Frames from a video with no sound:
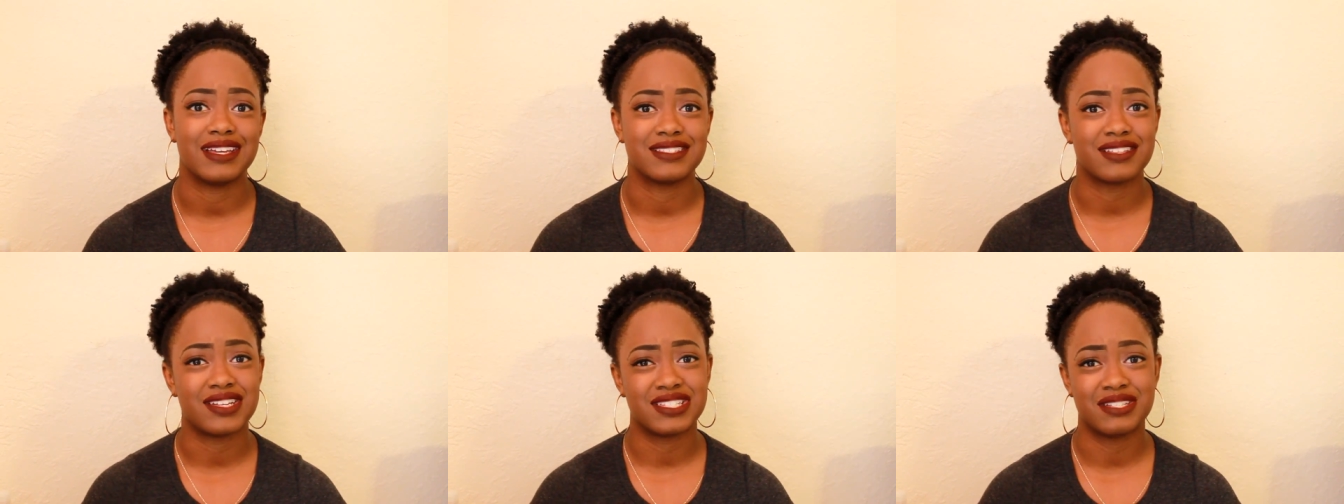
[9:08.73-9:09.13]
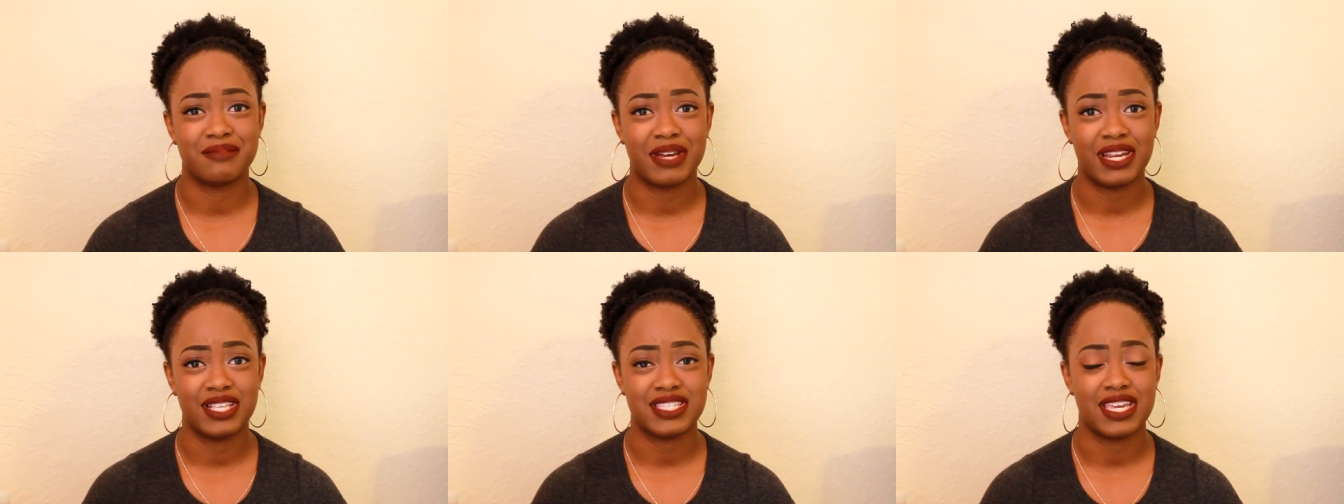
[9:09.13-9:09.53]
I saw
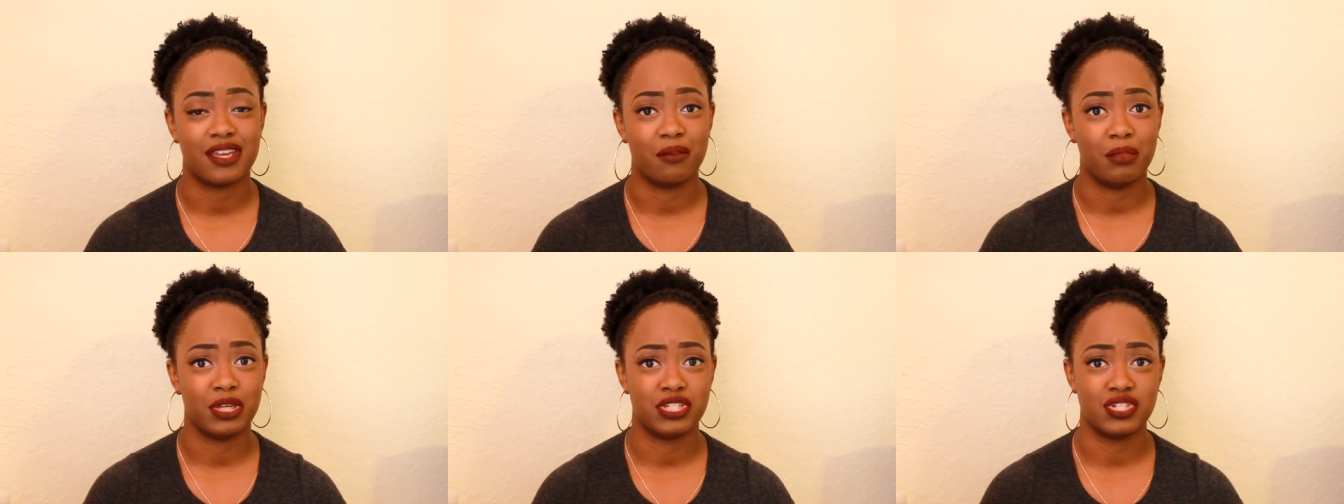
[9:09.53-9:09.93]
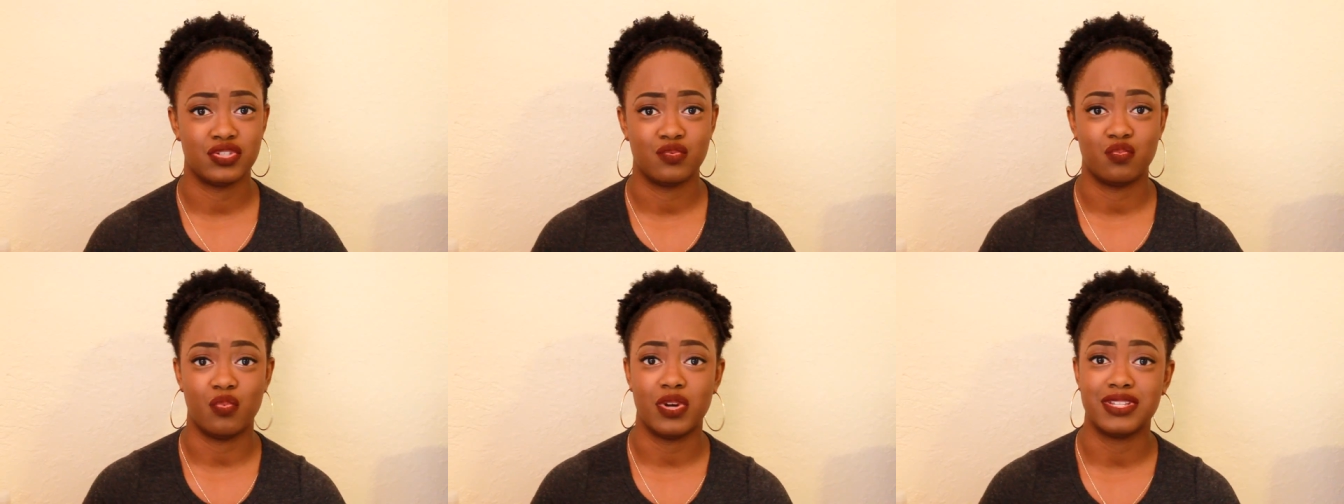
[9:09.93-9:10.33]
somebody taking
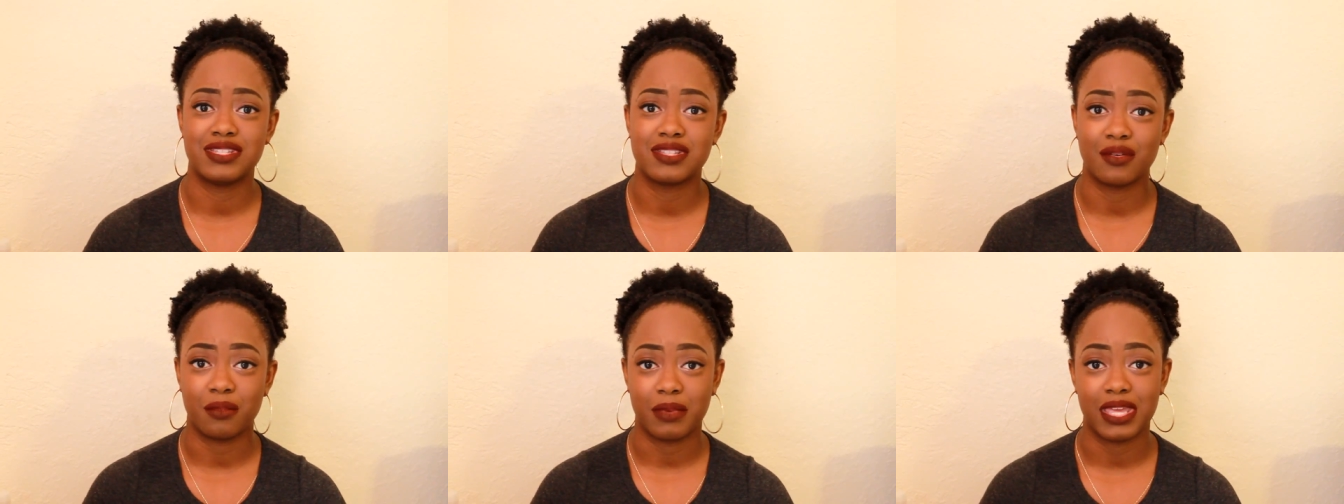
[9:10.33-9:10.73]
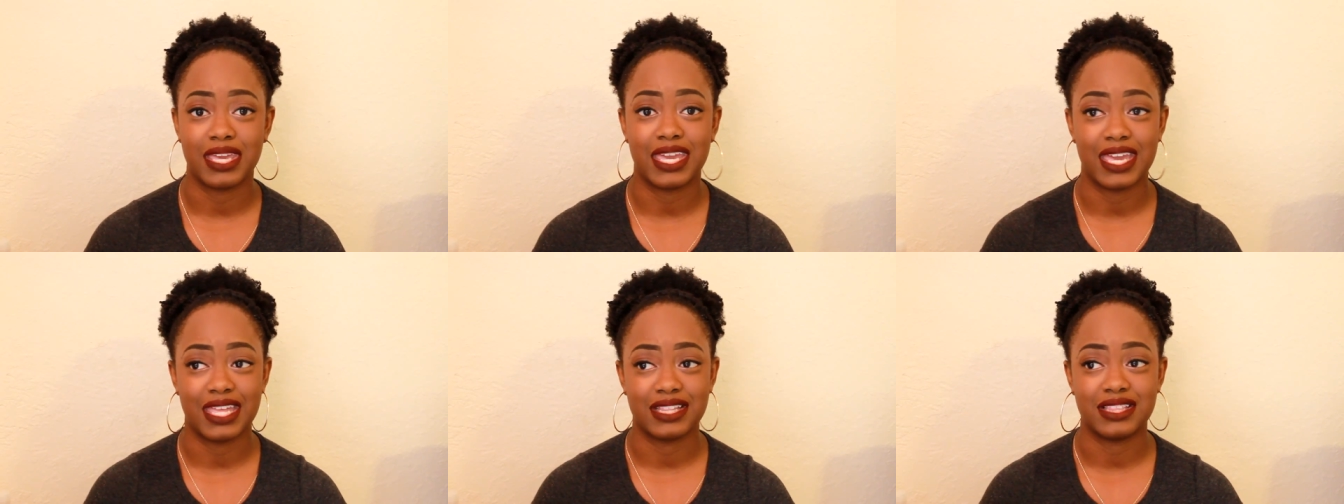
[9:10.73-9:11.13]
pictures once a
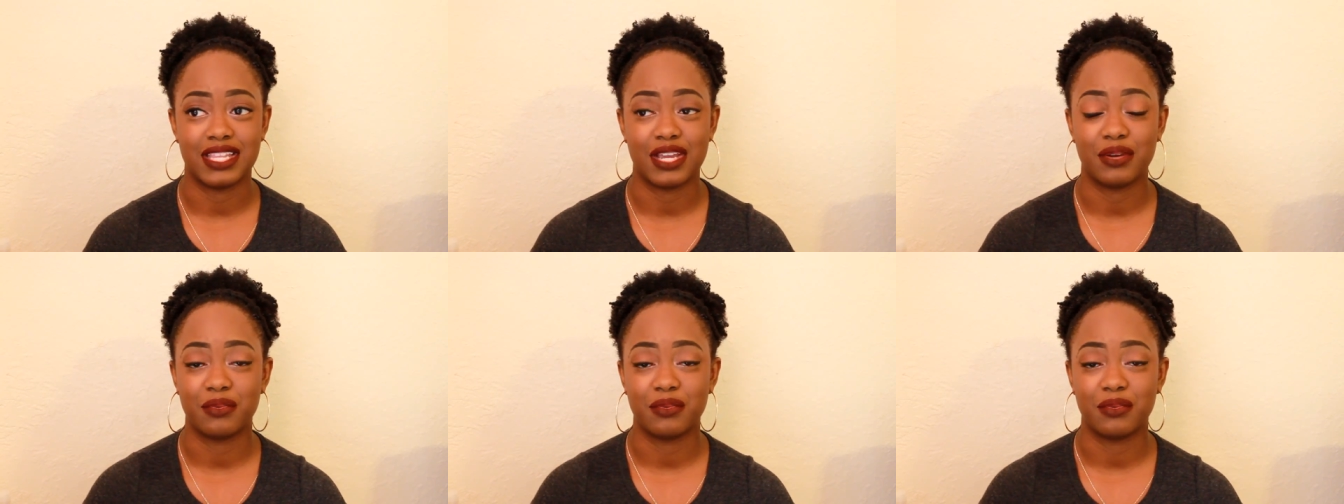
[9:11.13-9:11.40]
week, and